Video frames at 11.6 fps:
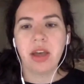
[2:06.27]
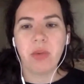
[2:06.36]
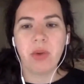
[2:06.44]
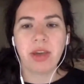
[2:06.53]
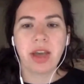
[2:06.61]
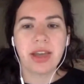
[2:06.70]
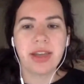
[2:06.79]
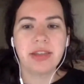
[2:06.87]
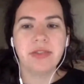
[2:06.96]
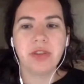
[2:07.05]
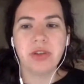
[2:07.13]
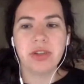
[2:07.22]
And what
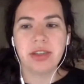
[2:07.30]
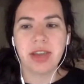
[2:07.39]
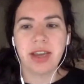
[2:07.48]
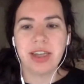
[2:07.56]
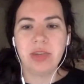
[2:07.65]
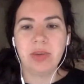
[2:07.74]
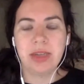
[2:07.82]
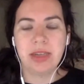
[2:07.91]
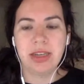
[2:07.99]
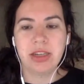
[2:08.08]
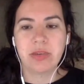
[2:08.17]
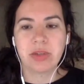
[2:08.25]
kinds of new design do we
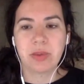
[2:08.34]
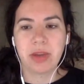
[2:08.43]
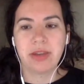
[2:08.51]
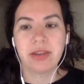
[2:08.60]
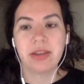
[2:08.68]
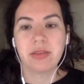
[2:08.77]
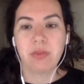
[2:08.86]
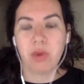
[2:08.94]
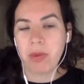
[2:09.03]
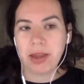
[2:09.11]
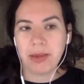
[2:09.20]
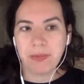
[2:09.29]
need to respond to this
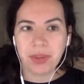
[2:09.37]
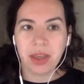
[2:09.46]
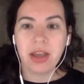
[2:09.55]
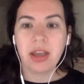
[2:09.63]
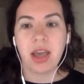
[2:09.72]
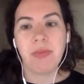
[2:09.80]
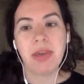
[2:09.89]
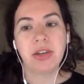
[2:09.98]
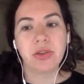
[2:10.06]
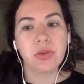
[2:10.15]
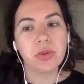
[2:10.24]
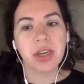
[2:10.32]
moment? I
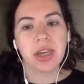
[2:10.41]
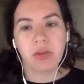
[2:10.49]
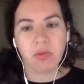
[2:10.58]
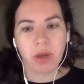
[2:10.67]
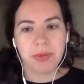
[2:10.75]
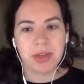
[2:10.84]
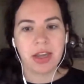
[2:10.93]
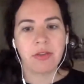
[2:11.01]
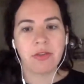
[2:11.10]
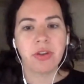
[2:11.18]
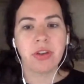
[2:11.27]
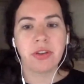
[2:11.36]
made a toolkit and
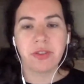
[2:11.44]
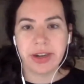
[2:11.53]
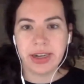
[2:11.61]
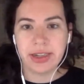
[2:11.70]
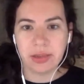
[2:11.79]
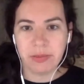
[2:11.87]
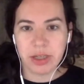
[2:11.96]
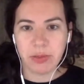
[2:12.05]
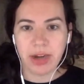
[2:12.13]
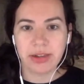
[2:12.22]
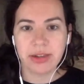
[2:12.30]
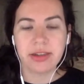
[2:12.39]
website full of findings and
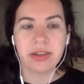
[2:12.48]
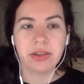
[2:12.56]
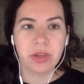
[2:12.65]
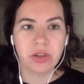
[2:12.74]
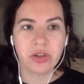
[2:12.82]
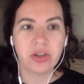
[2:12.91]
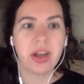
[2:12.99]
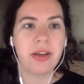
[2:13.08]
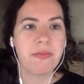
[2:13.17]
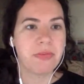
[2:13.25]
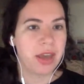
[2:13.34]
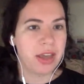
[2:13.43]
best practices, which
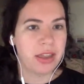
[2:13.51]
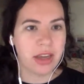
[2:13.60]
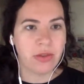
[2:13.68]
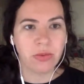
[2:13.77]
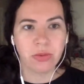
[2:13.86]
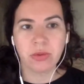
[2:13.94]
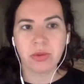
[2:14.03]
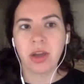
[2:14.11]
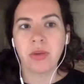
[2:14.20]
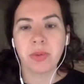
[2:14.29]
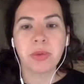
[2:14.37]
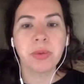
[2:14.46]
I think
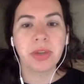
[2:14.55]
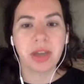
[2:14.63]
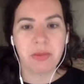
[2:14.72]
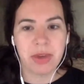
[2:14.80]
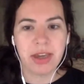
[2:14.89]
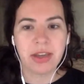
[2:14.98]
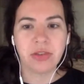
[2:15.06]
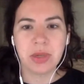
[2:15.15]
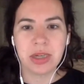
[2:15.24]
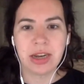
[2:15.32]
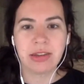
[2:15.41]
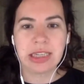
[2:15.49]
Republica may
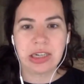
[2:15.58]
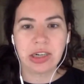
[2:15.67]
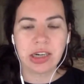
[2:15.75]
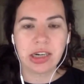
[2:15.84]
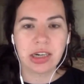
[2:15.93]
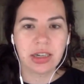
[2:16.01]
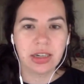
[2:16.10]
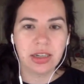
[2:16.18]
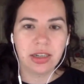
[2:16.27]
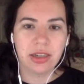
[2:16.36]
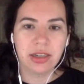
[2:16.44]
tweet out later.